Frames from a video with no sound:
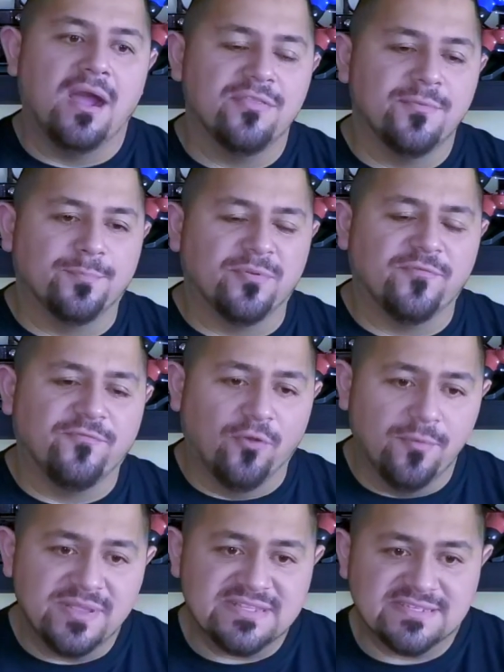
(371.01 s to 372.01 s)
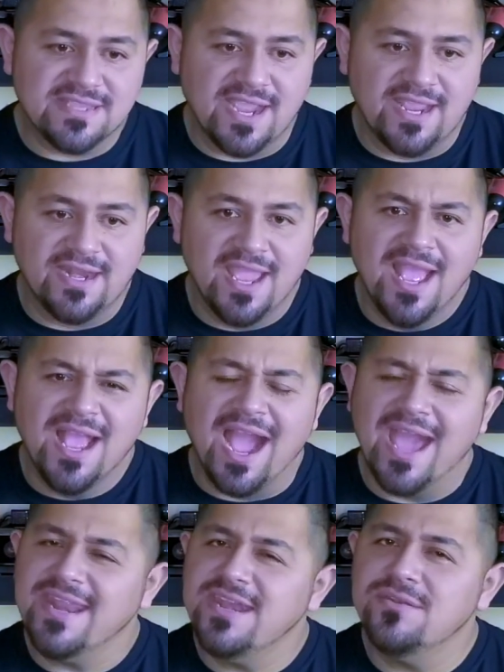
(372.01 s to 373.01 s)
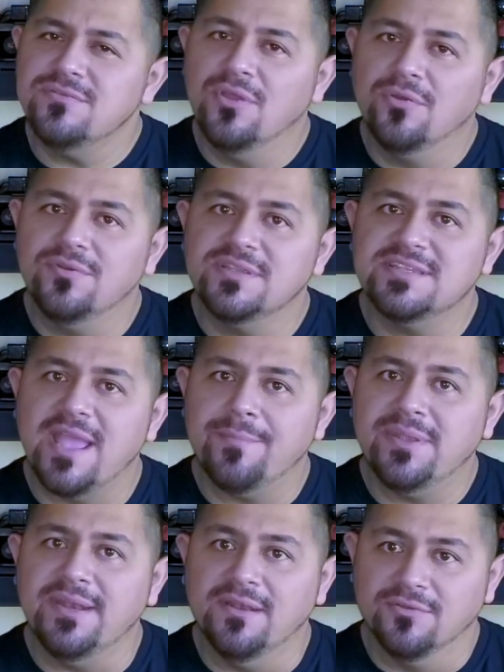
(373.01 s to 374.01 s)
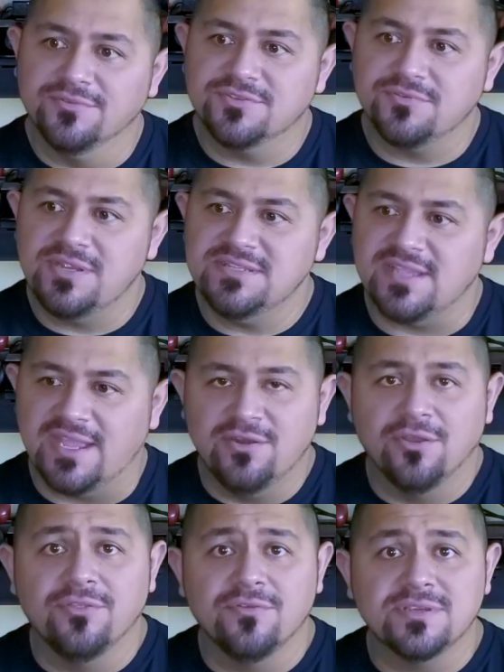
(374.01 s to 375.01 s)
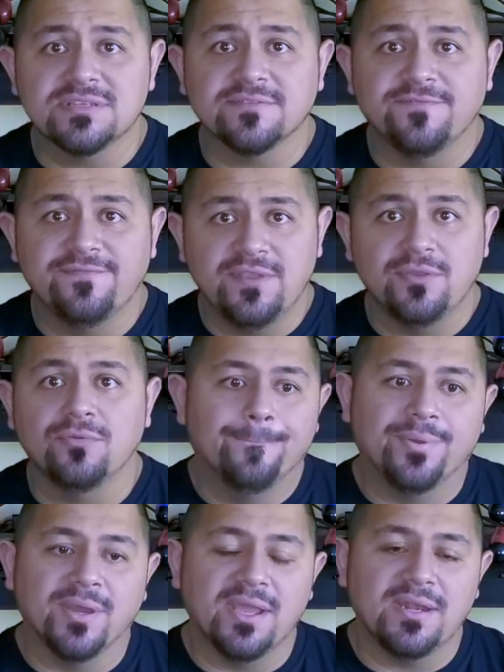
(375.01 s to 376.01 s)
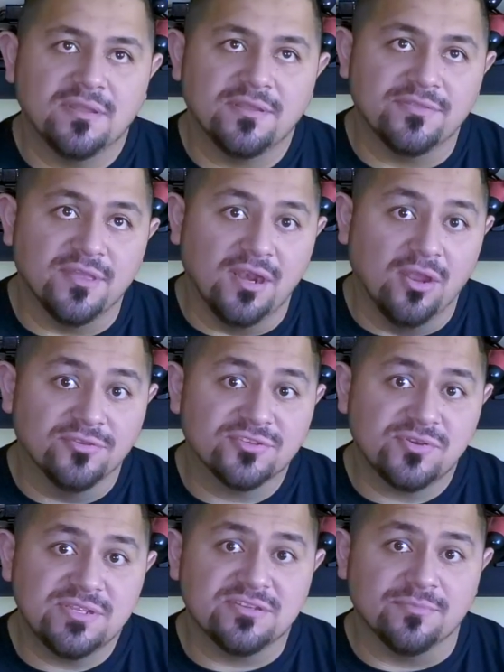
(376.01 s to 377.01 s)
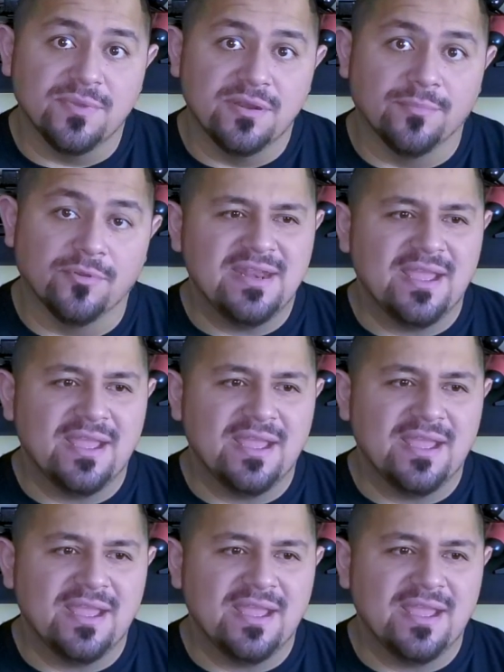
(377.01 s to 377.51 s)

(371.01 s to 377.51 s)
On the performance side, I didn't notice that many load screens. I know there is a few, but the load screens are minimal.